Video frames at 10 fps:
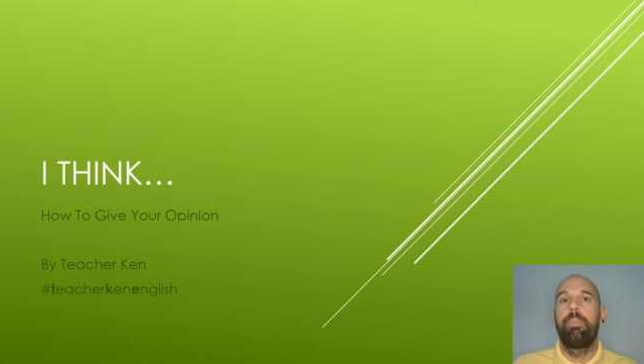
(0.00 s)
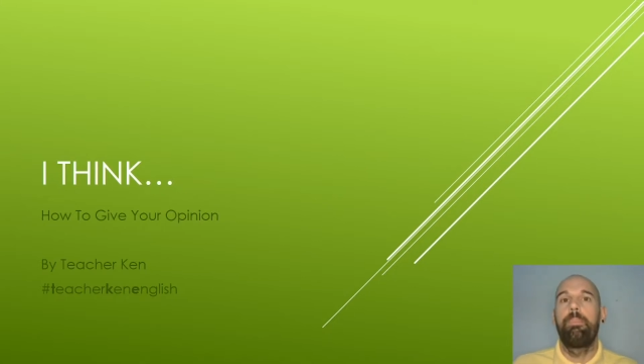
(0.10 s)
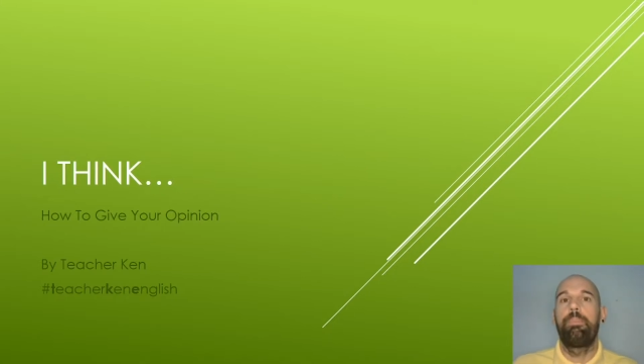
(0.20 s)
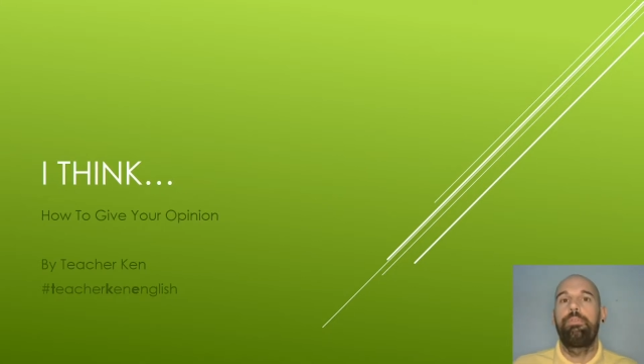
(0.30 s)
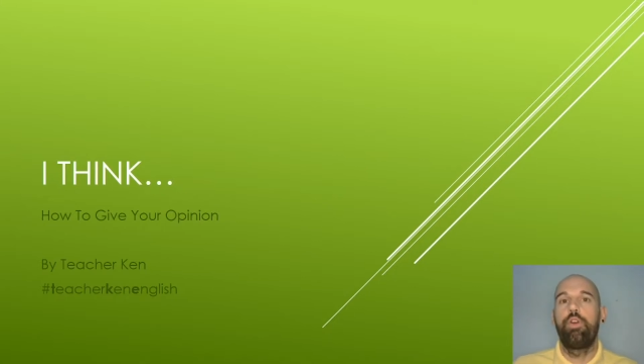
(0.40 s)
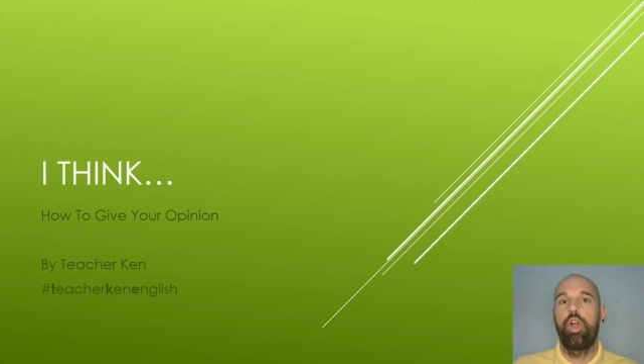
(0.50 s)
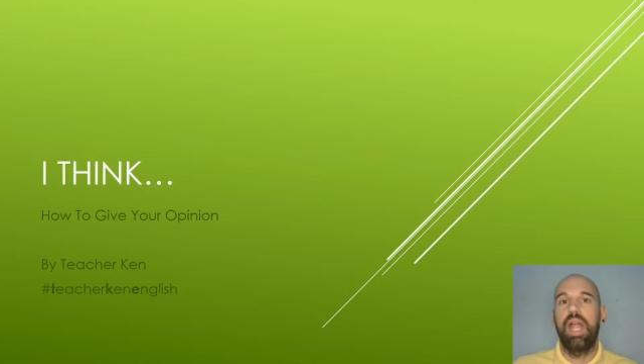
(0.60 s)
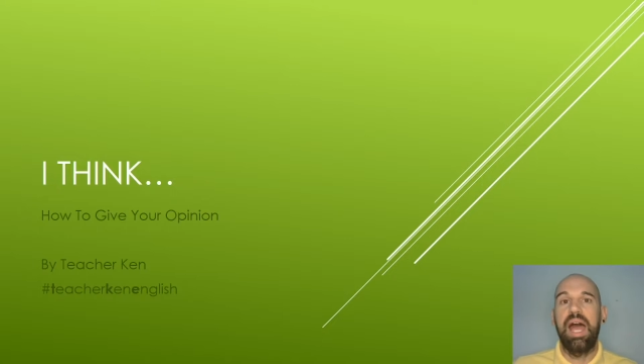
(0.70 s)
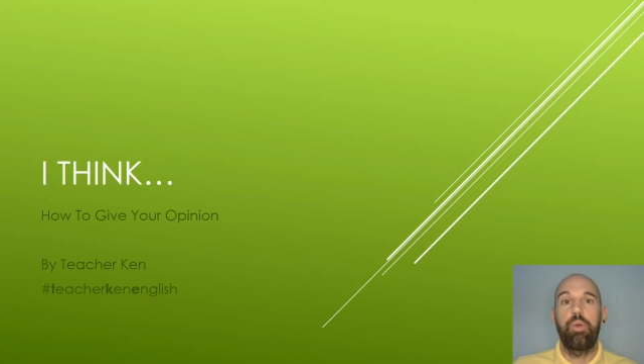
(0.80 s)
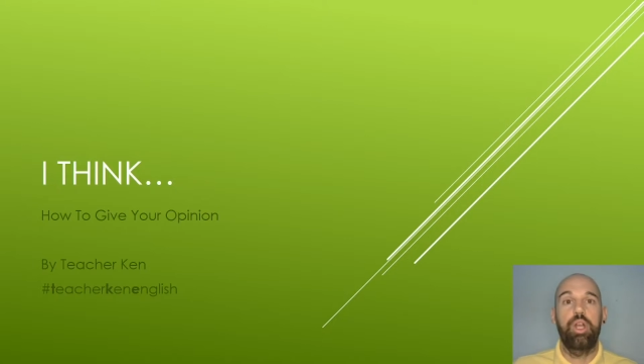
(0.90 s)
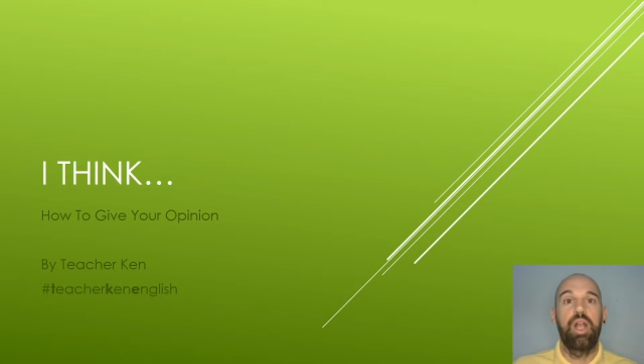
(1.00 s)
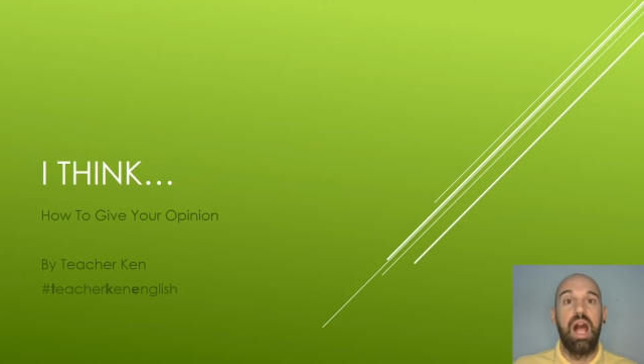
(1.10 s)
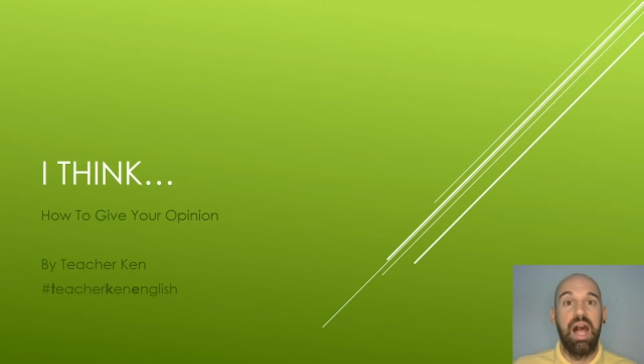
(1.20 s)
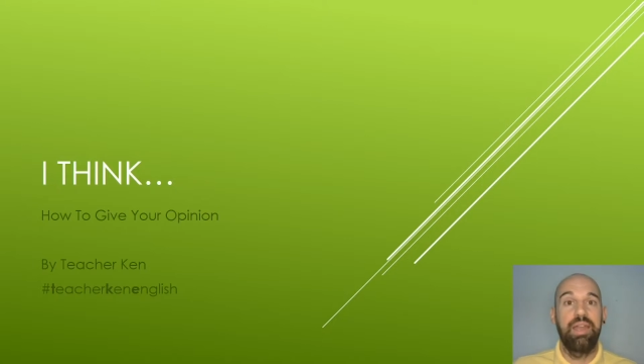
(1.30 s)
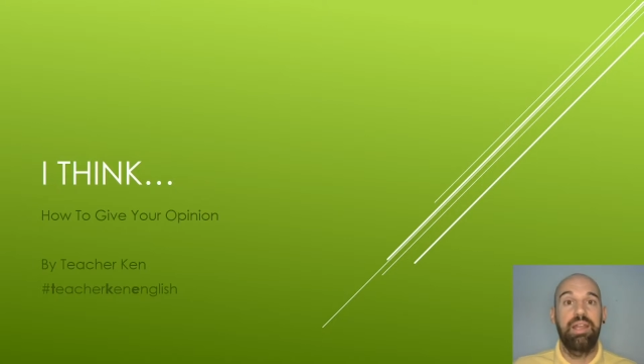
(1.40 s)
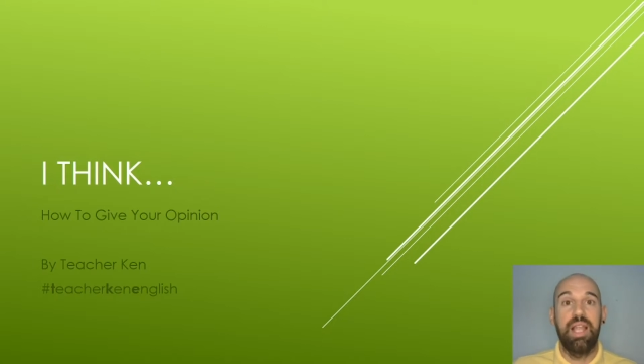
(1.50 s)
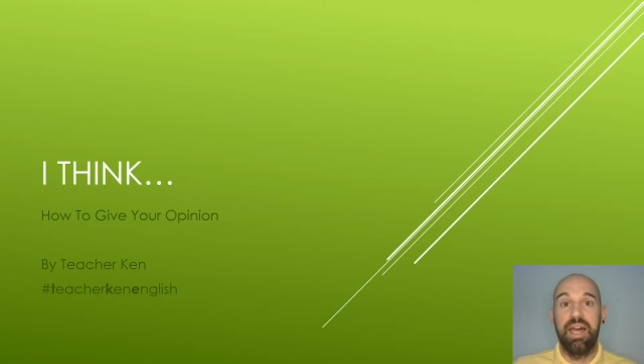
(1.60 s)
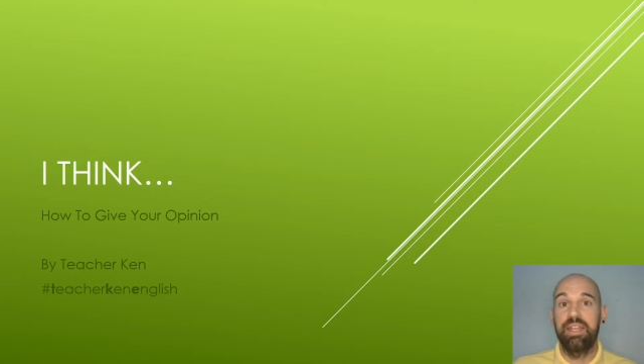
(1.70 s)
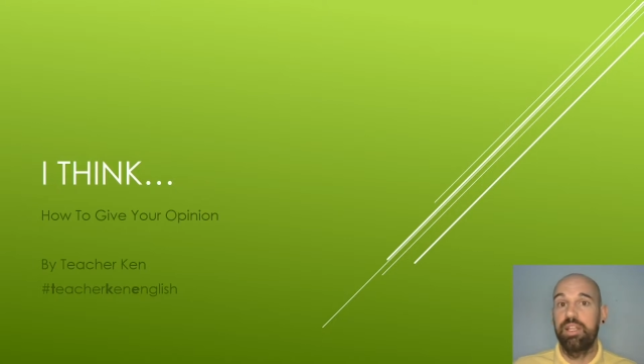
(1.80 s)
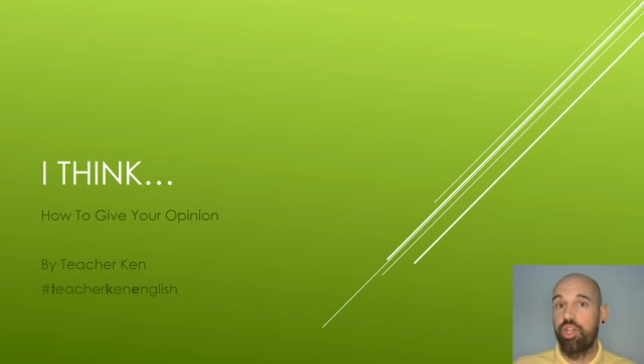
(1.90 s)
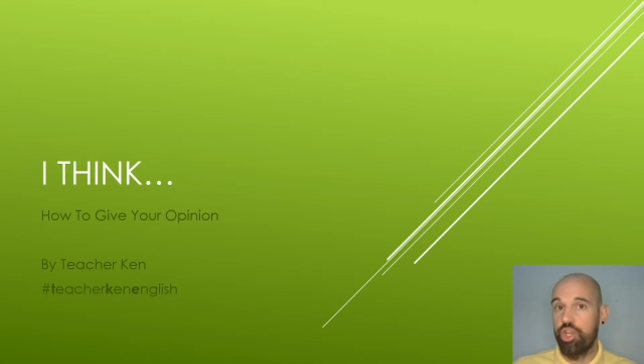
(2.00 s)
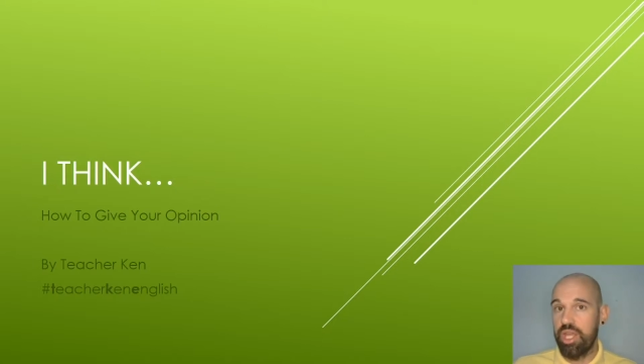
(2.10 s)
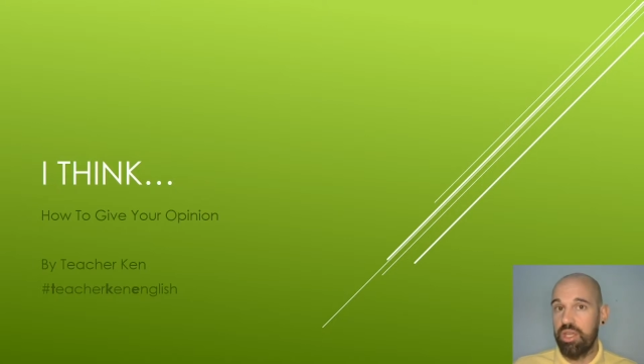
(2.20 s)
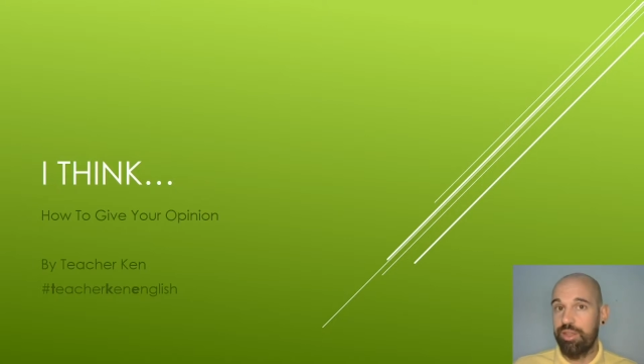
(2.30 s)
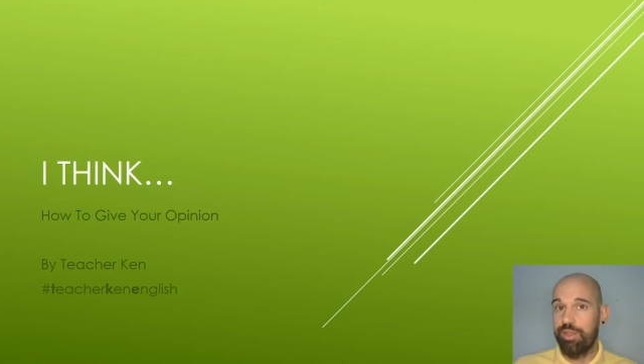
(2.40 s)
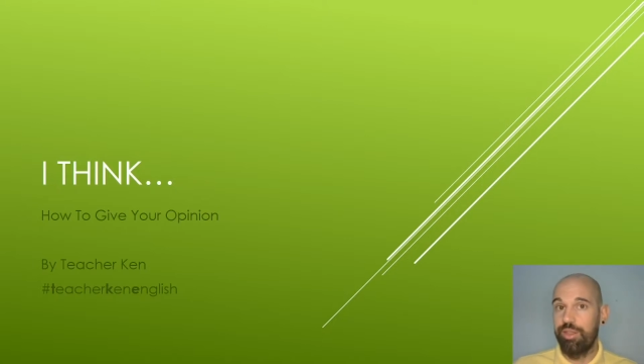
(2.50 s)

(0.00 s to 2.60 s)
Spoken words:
For our online learning,